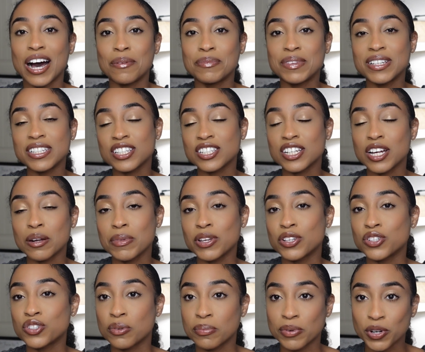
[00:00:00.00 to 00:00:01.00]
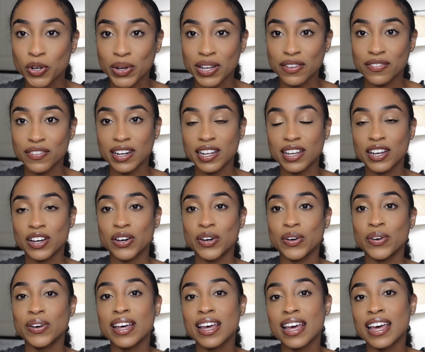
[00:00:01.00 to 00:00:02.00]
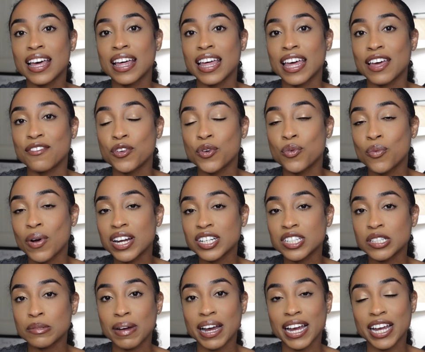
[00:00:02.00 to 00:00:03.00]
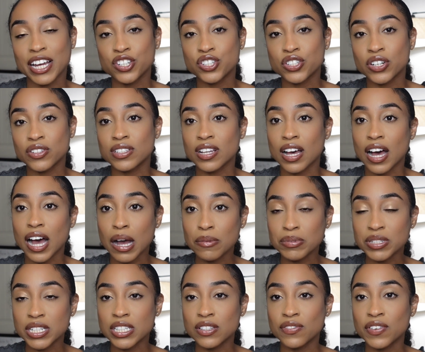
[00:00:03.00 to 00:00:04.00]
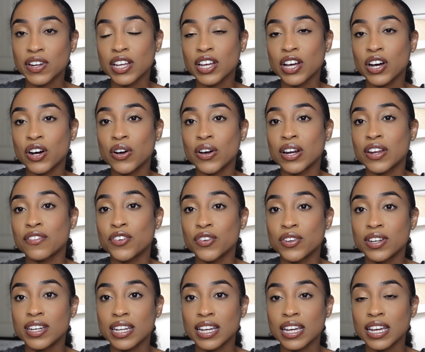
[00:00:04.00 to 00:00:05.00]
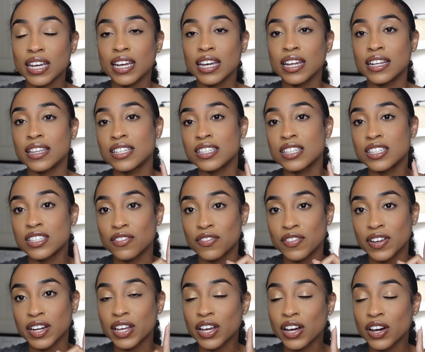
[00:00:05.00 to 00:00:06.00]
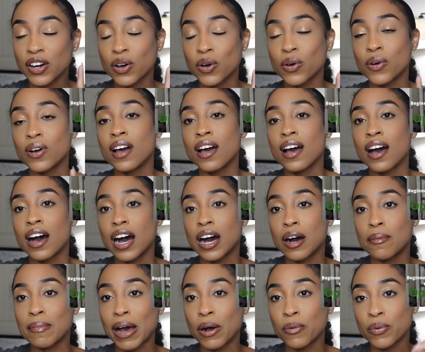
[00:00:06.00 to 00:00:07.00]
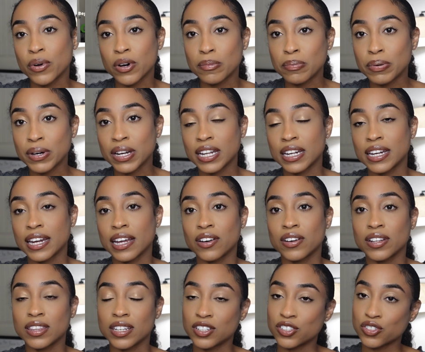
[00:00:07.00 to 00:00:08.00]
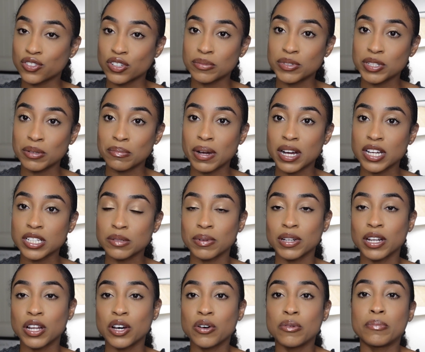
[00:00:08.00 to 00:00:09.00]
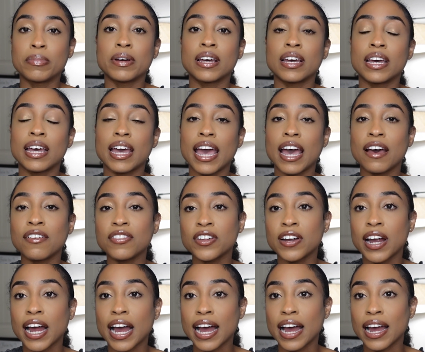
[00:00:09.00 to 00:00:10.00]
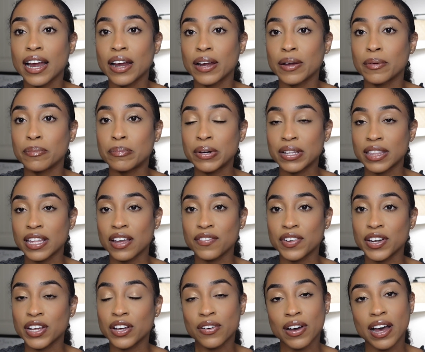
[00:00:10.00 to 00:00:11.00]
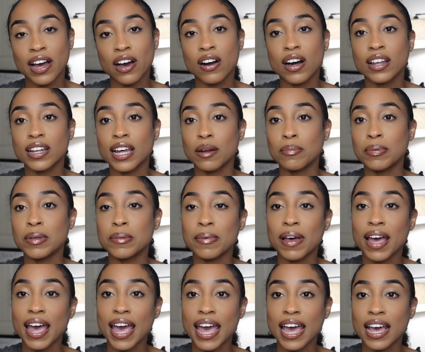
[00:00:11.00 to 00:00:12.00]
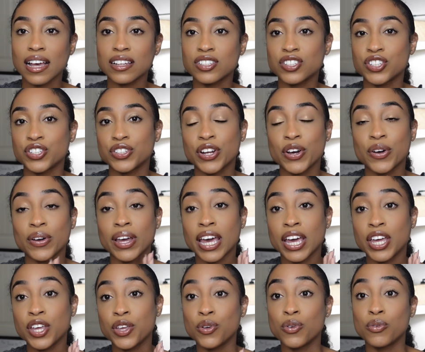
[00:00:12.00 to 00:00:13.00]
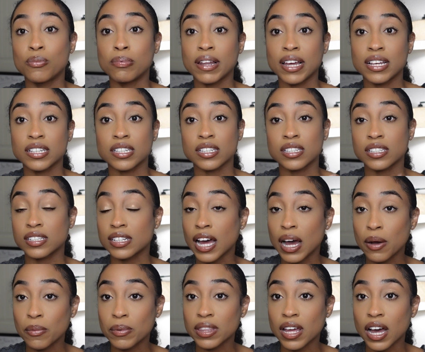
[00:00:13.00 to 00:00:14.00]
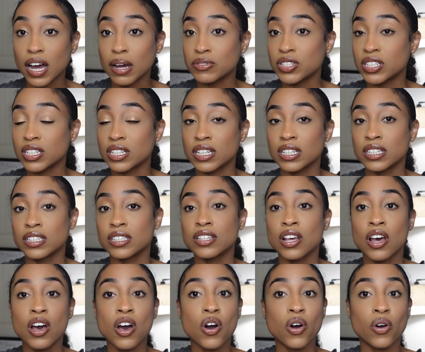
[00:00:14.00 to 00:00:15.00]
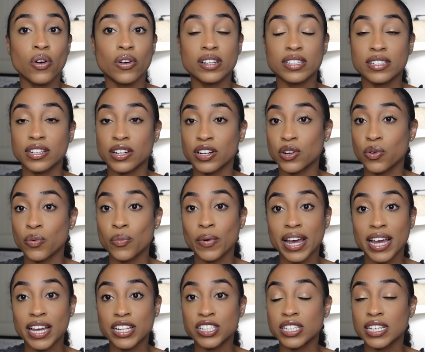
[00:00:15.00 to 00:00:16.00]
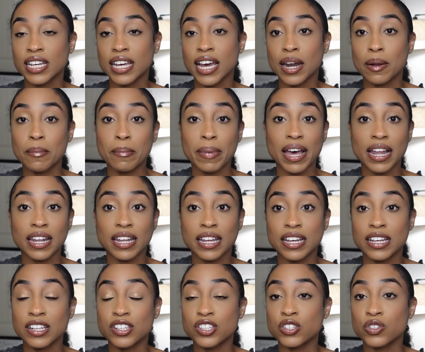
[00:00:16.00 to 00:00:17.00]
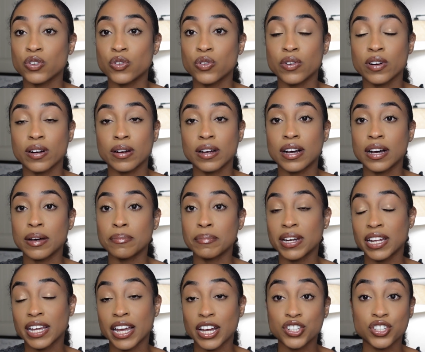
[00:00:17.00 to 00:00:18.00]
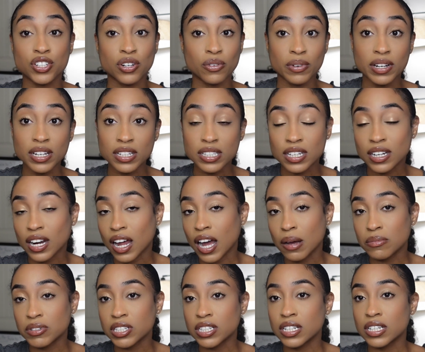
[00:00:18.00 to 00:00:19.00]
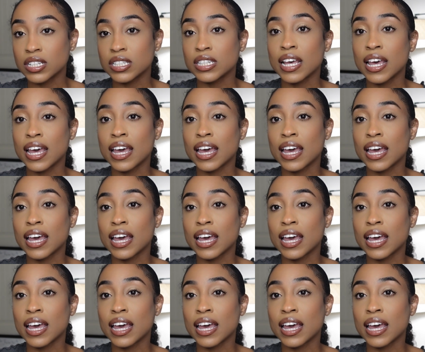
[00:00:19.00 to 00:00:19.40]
This is going to be a super quick video. If you watched my intro to options video, and if you didn't, this is the video. I will put it down in the description box below. But after I put that video out, a lot of people ask, can you place a stop with options, or is there a way to kind of balance or mitigate your risk in options?